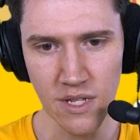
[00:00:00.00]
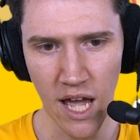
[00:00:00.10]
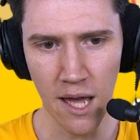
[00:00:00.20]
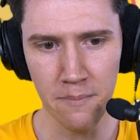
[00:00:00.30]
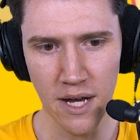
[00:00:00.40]

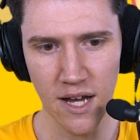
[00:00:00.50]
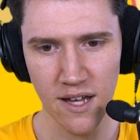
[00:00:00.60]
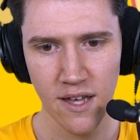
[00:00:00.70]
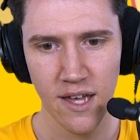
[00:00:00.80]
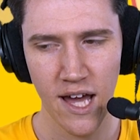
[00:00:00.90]
I'm uh,
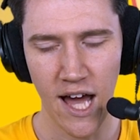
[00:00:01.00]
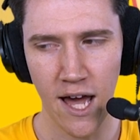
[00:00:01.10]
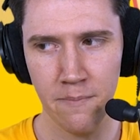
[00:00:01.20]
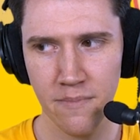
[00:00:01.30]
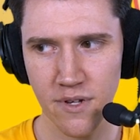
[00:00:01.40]

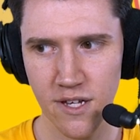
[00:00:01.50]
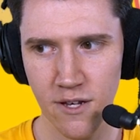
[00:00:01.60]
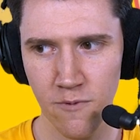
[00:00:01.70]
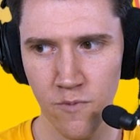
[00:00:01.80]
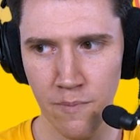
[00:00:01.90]
I'm
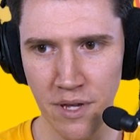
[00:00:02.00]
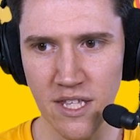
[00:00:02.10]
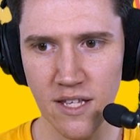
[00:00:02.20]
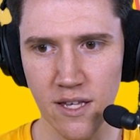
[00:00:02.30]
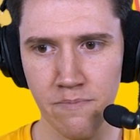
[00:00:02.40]

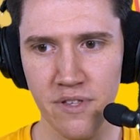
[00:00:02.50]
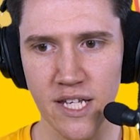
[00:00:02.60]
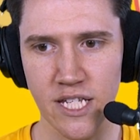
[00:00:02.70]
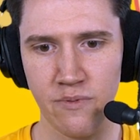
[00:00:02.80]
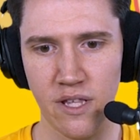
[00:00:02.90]
repeatedly
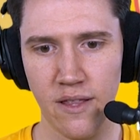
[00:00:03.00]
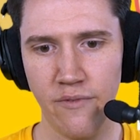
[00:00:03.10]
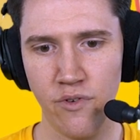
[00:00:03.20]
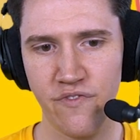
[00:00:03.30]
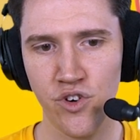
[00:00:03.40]
pleased with the
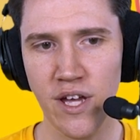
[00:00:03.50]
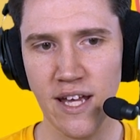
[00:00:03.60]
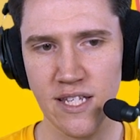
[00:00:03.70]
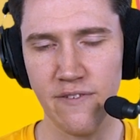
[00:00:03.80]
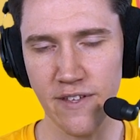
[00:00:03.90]
level of
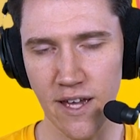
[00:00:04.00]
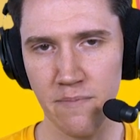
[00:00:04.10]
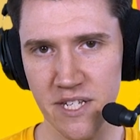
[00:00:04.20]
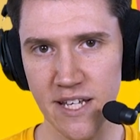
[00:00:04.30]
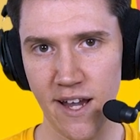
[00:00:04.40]
creativity
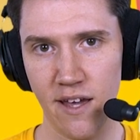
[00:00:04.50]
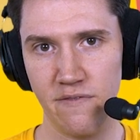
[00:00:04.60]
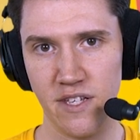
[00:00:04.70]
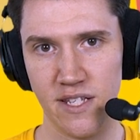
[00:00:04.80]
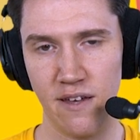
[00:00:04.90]
I'm seeing out
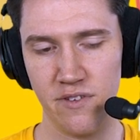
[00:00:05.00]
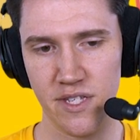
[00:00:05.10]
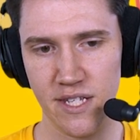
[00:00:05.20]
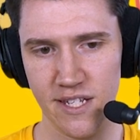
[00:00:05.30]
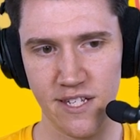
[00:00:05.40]
of these
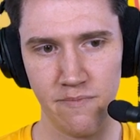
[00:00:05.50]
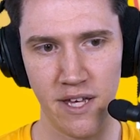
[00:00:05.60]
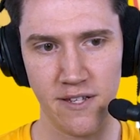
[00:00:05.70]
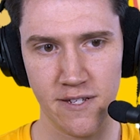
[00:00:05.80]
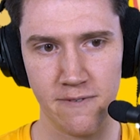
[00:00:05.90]
levels. This is
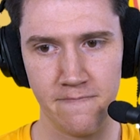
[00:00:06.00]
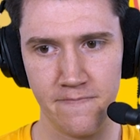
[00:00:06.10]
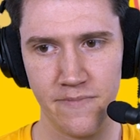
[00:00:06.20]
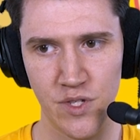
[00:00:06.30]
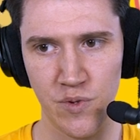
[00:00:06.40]
stupendous.
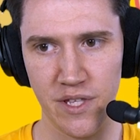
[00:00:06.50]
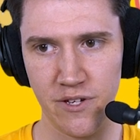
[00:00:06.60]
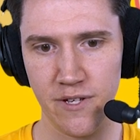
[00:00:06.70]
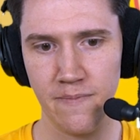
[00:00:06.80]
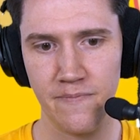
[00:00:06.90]
It's really
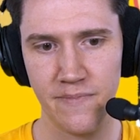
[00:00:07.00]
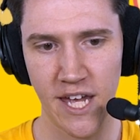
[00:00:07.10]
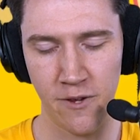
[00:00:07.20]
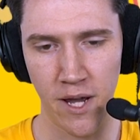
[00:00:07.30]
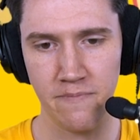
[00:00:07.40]
good.
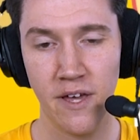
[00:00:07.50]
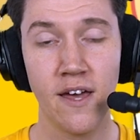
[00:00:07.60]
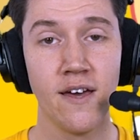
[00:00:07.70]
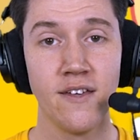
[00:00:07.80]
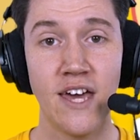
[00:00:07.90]
Anyway,
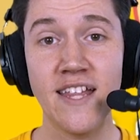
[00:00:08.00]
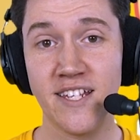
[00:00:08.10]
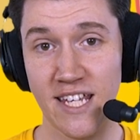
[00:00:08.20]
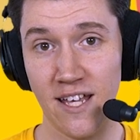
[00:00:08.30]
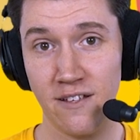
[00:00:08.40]
that
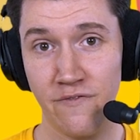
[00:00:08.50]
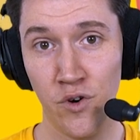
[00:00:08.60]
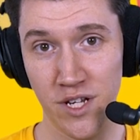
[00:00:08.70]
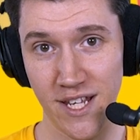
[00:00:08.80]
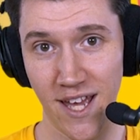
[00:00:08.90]
is it
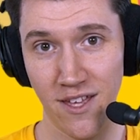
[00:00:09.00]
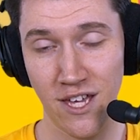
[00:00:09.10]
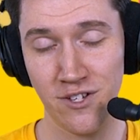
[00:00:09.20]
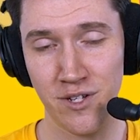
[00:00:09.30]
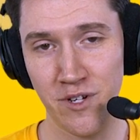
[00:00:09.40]
for today.
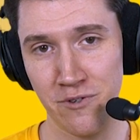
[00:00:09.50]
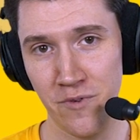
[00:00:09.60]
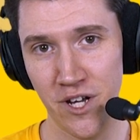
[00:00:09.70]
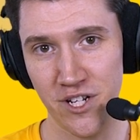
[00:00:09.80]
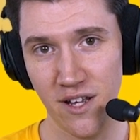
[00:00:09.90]
Thank you so much for
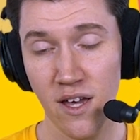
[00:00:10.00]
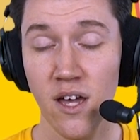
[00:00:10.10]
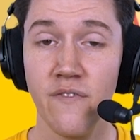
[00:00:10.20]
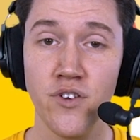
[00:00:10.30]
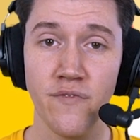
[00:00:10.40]
watching.
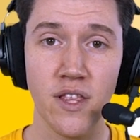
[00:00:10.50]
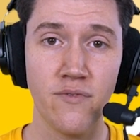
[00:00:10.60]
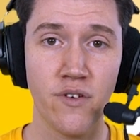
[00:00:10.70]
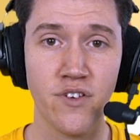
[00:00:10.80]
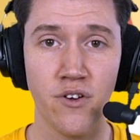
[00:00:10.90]
If you have a
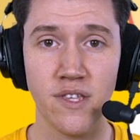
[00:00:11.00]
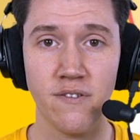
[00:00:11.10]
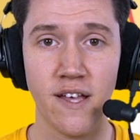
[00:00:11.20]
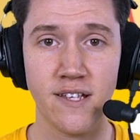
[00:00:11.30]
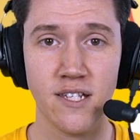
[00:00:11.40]
level of your own that
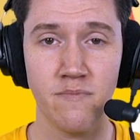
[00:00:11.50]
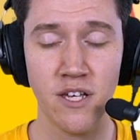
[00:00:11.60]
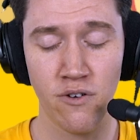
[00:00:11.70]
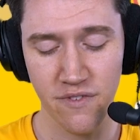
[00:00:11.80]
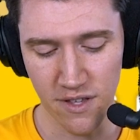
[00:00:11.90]
you'd like to
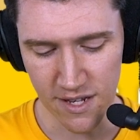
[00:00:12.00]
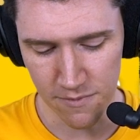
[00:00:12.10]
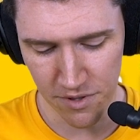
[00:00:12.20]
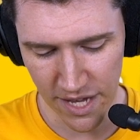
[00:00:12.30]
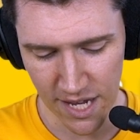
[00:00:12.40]
submit, or if you'd like
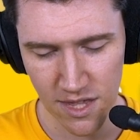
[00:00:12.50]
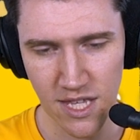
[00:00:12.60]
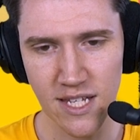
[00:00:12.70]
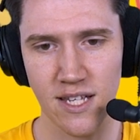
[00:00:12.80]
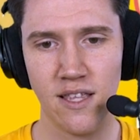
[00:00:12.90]
to play
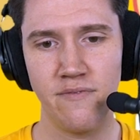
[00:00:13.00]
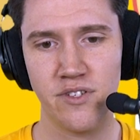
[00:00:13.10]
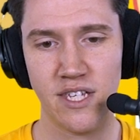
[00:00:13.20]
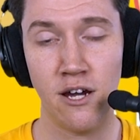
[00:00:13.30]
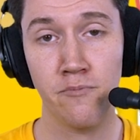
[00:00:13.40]
these
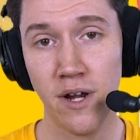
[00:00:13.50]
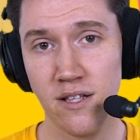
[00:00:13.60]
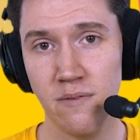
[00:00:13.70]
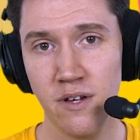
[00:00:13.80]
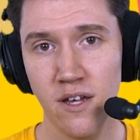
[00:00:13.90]
levels to help
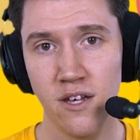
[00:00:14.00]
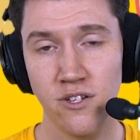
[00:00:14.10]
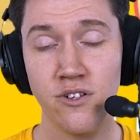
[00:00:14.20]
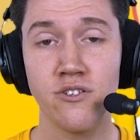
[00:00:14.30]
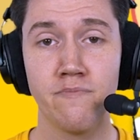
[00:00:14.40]
rate them,
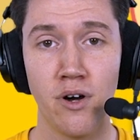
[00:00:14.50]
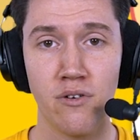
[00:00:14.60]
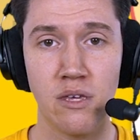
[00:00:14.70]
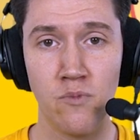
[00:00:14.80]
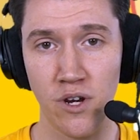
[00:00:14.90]
you can do
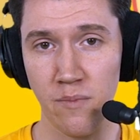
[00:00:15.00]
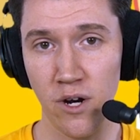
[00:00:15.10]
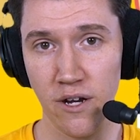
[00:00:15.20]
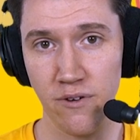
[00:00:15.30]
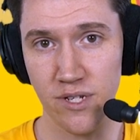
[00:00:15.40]
both at
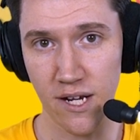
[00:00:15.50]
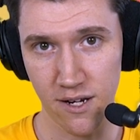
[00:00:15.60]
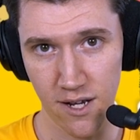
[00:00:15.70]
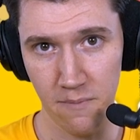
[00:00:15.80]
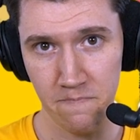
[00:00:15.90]

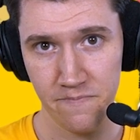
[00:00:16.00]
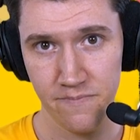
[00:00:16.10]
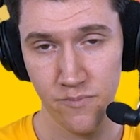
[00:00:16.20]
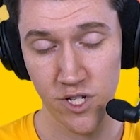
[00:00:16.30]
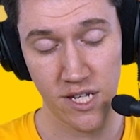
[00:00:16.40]
morningmario.com.
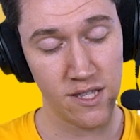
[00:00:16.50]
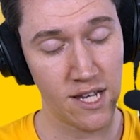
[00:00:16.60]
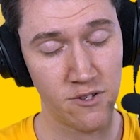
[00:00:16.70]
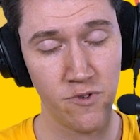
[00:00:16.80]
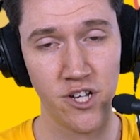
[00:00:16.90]
Once again,
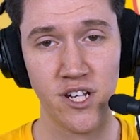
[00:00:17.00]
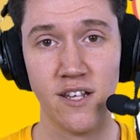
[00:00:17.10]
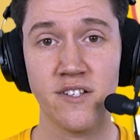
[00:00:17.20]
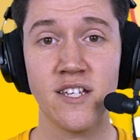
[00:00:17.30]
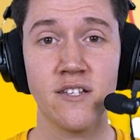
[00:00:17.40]
thanks for watching,
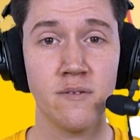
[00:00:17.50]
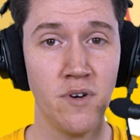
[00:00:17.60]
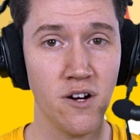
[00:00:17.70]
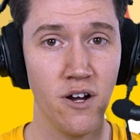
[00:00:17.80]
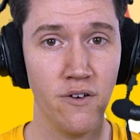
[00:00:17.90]
and I'll see you
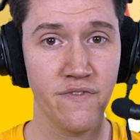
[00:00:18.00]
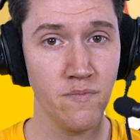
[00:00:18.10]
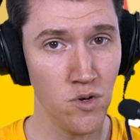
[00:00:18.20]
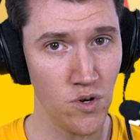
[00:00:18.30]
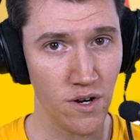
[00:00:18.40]
tomorrow for
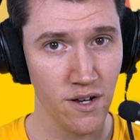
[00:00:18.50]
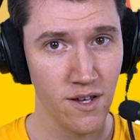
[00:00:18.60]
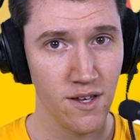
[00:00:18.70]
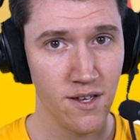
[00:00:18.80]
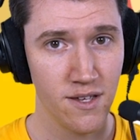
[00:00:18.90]
more
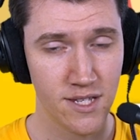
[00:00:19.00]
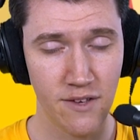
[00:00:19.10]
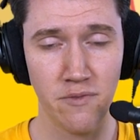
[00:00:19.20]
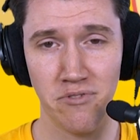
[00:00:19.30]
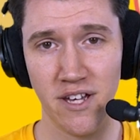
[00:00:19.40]

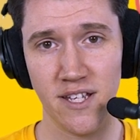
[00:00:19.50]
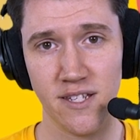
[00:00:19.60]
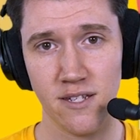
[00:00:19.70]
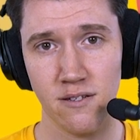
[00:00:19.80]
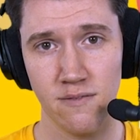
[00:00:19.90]
Stephen
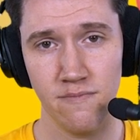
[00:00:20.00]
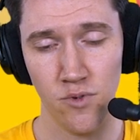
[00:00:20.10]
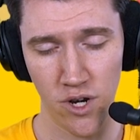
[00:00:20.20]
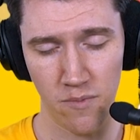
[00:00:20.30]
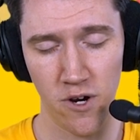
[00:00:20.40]
Plays
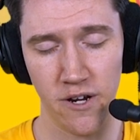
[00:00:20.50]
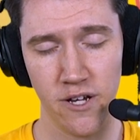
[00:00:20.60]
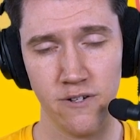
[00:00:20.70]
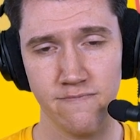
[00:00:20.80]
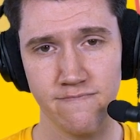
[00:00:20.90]
Morning
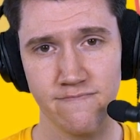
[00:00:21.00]
Mario.